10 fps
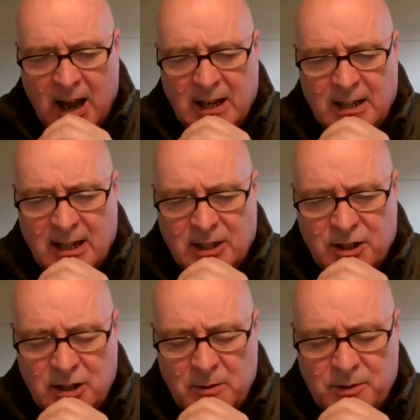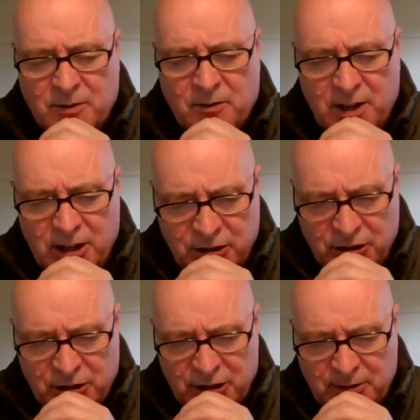in terms of
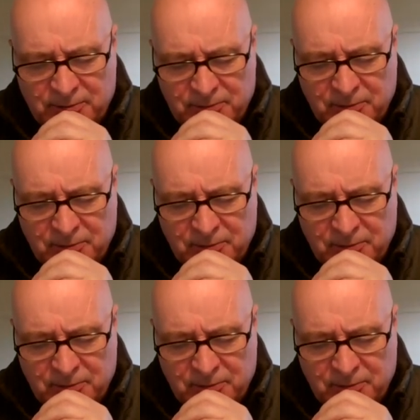literature